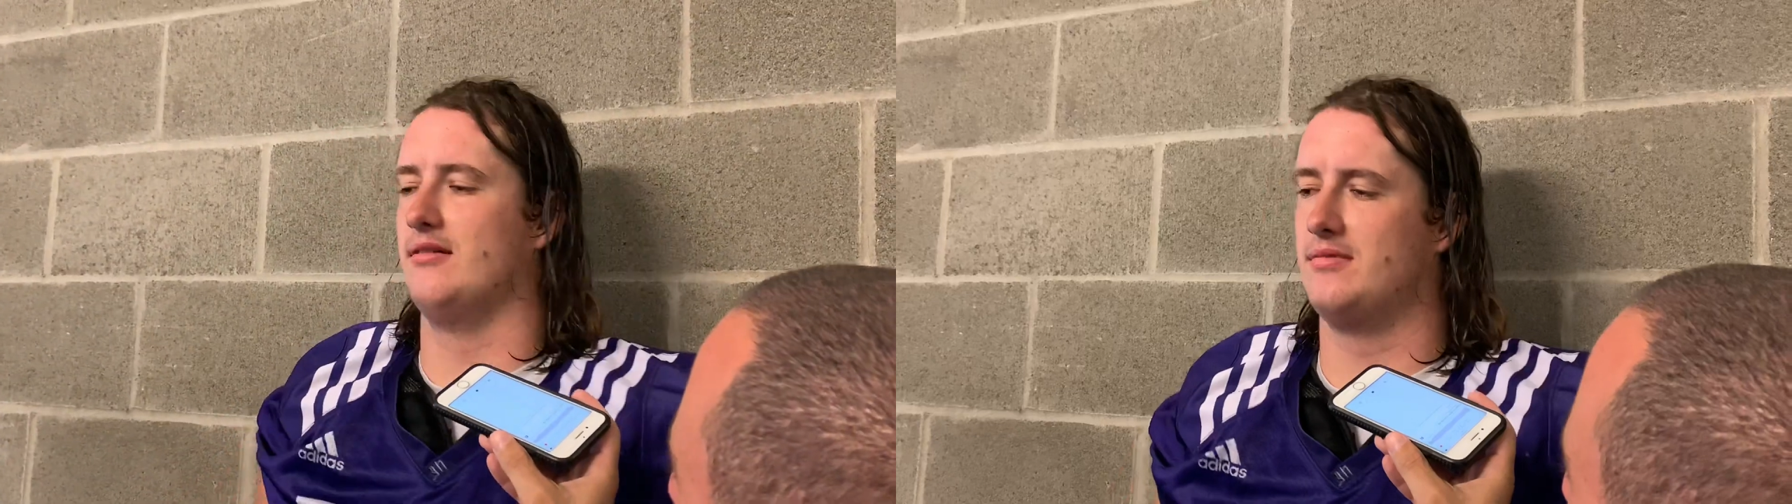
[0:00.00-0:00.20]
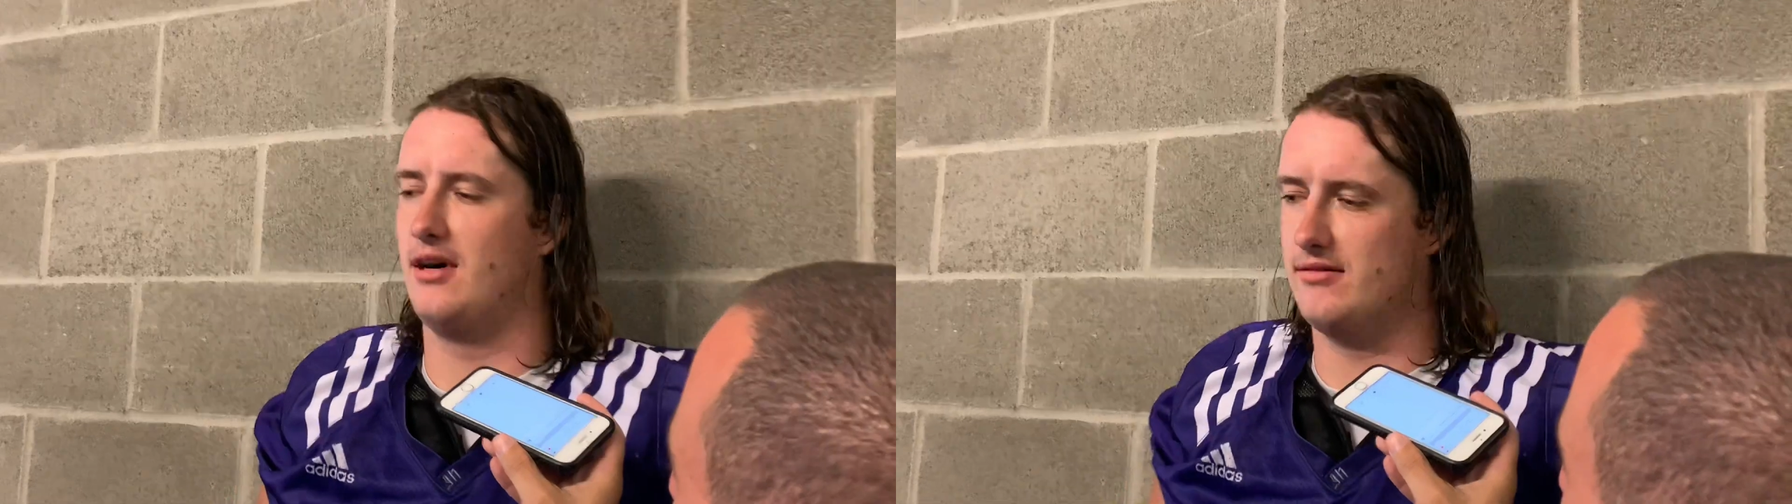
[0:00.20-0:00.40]

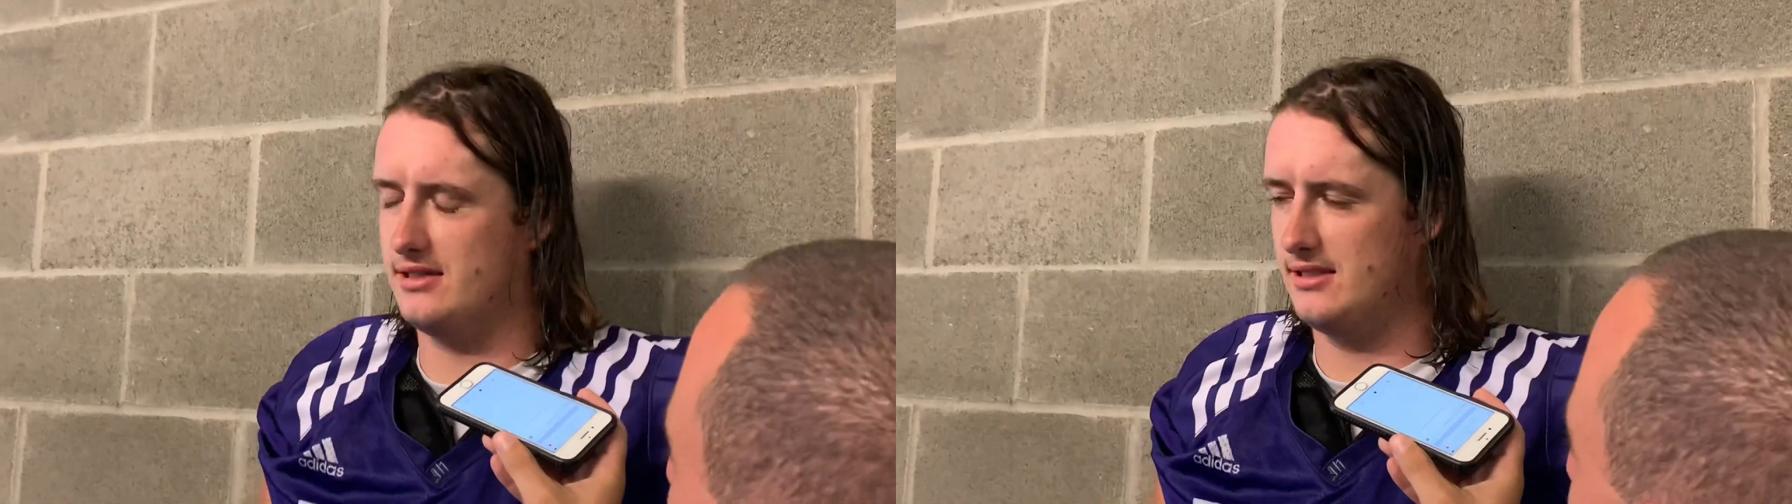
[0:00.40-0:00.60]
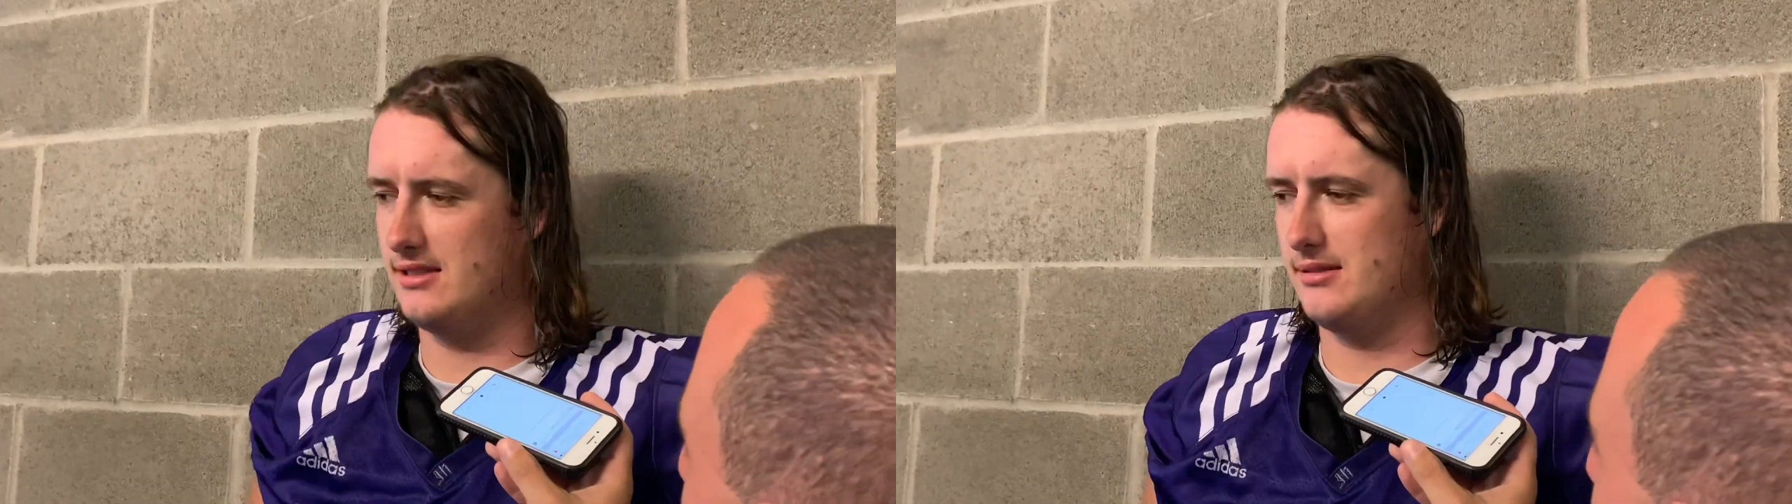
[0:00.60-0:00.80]

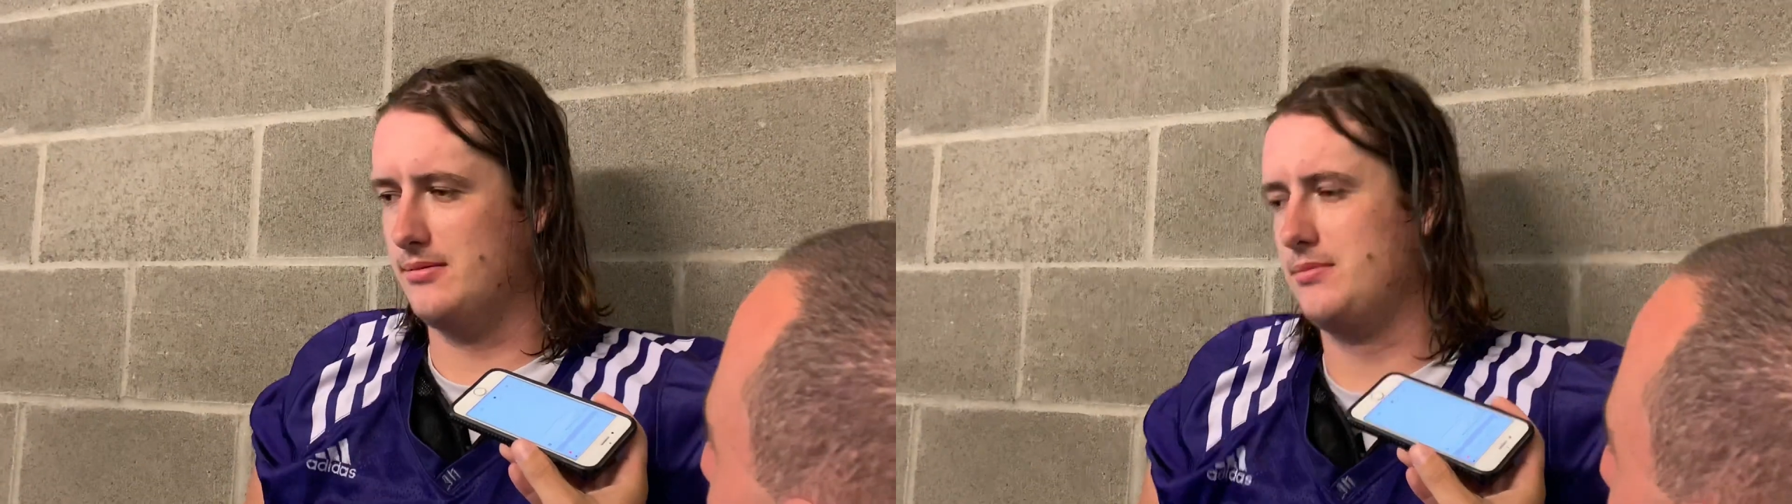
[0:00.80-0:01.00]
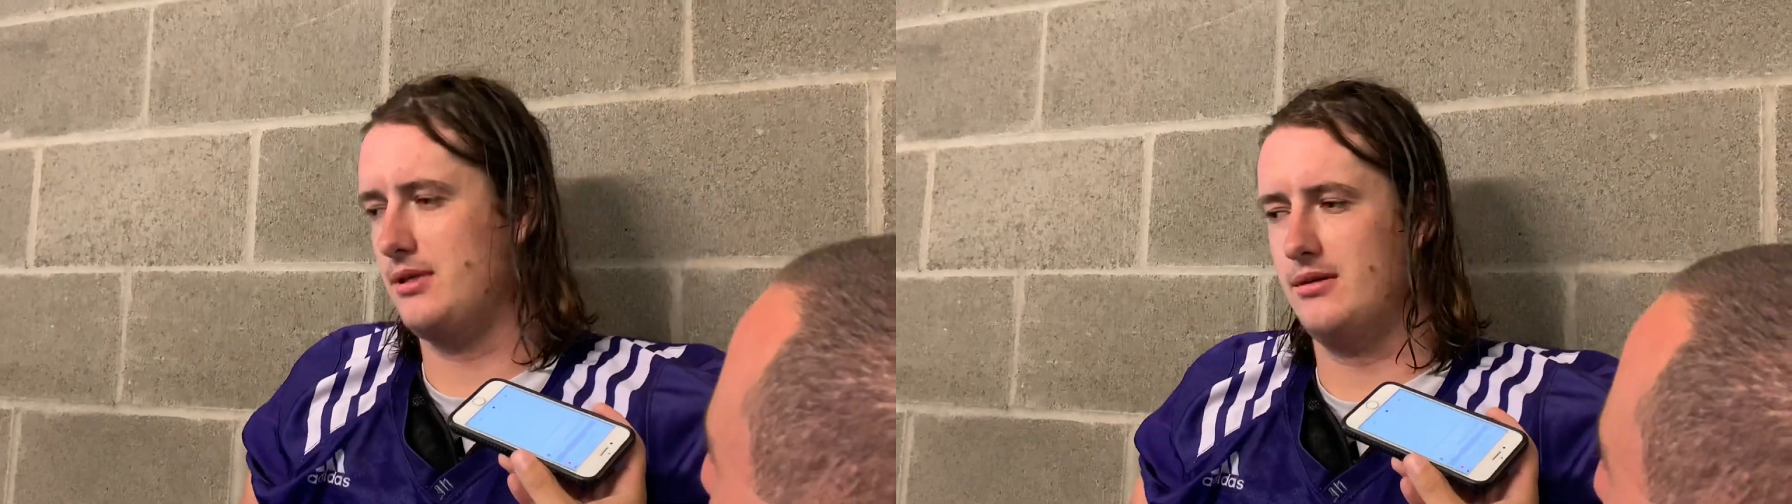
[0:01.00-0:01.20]
Obviously,
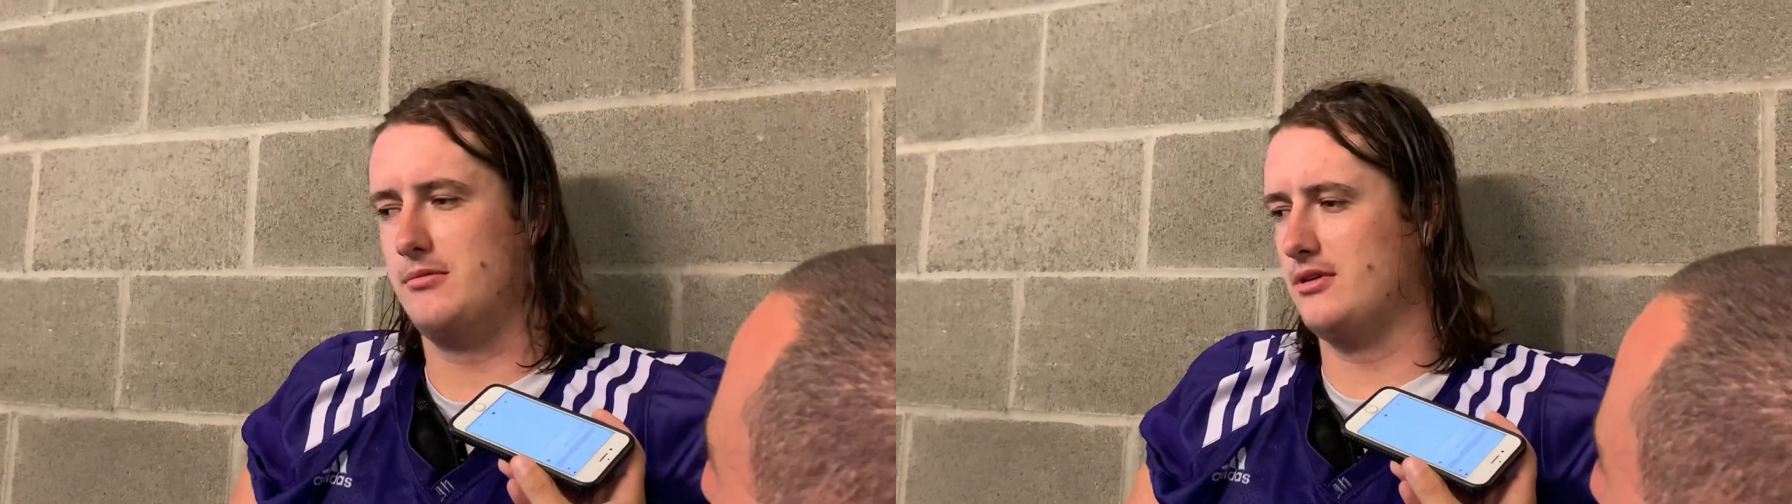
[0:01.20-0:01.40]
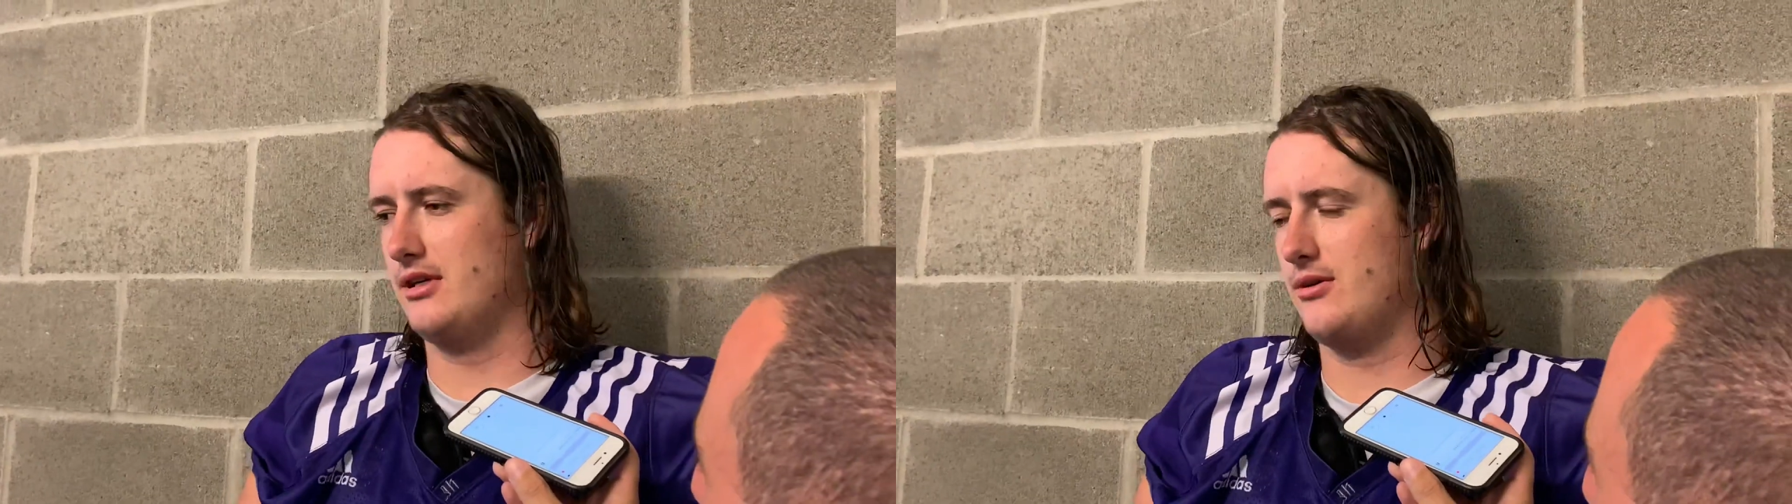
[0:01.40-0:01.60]

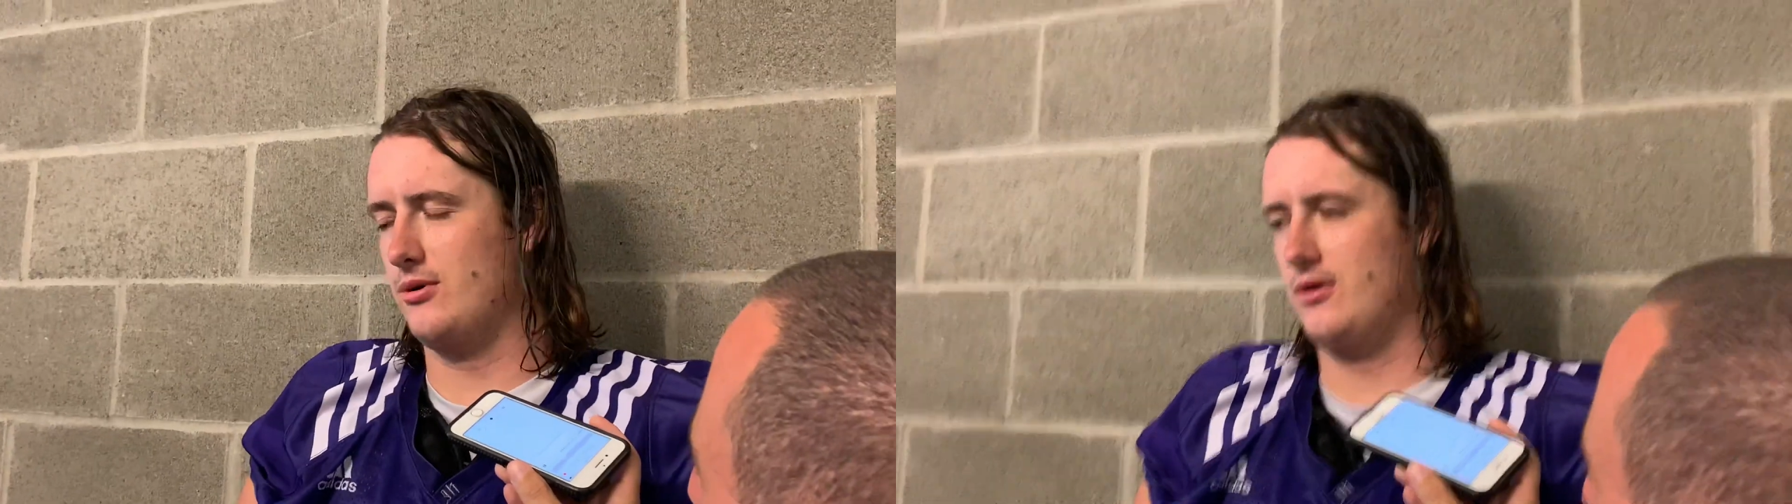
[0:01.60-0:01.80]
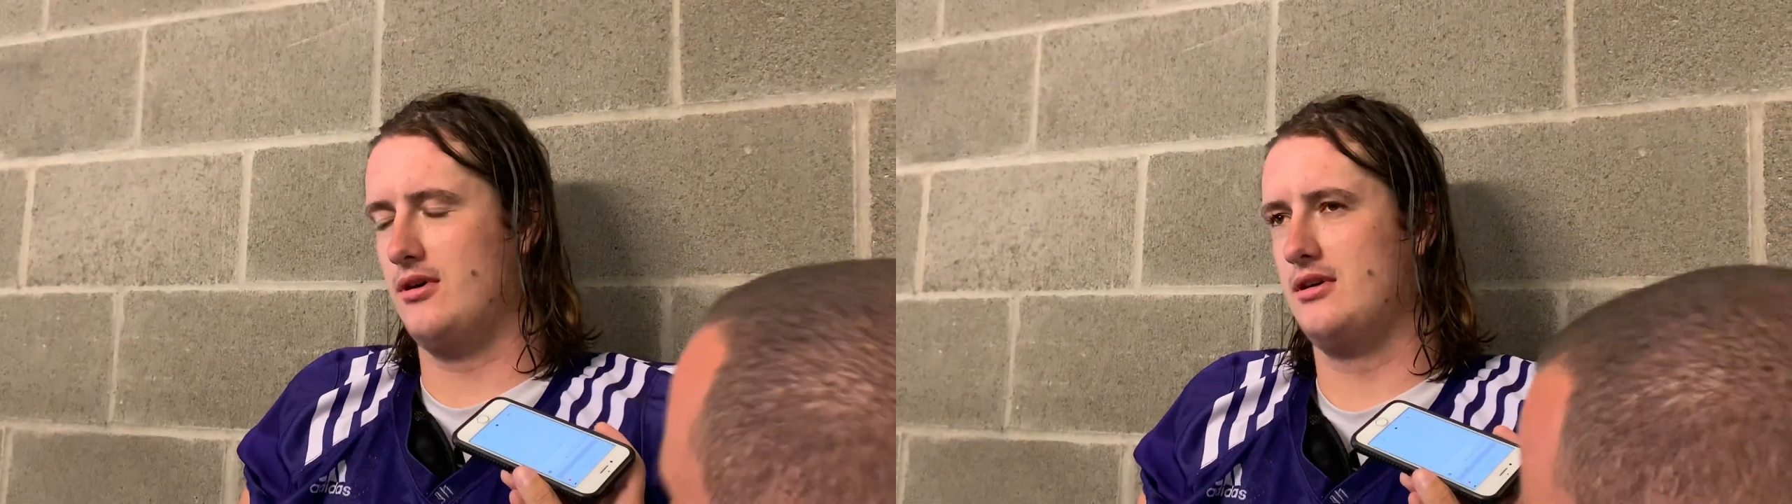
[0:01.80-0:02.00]
really
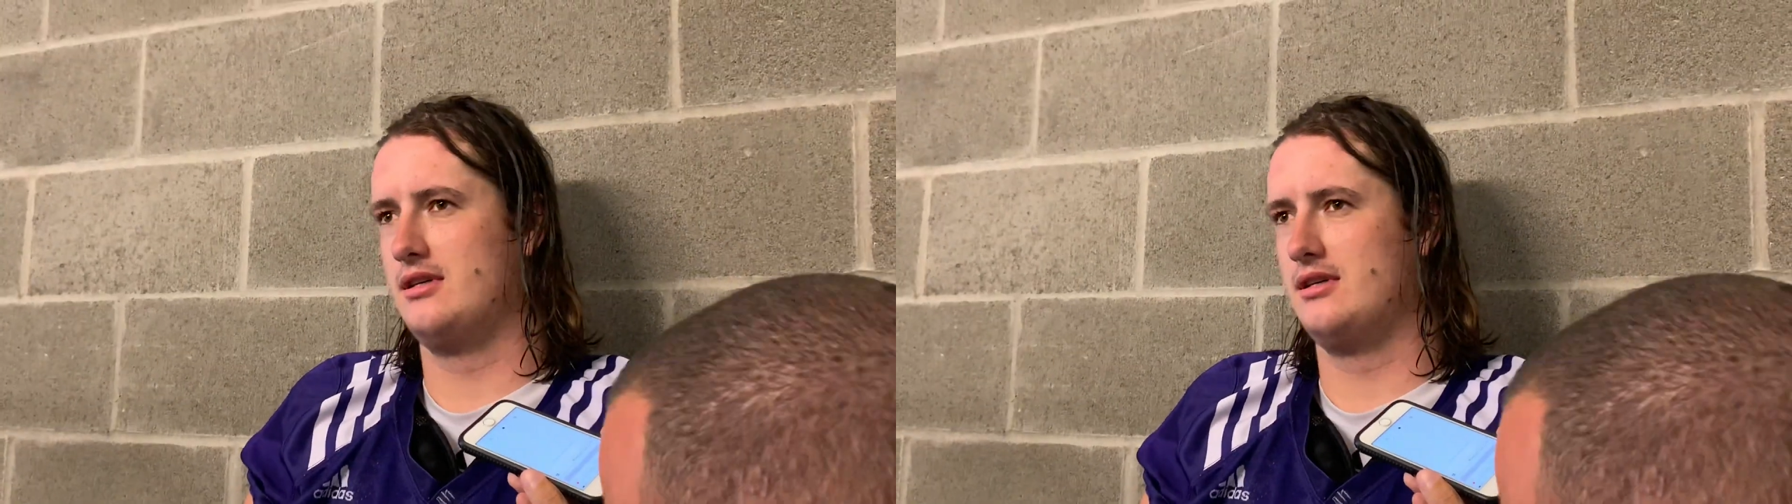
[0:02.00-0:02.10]
cool.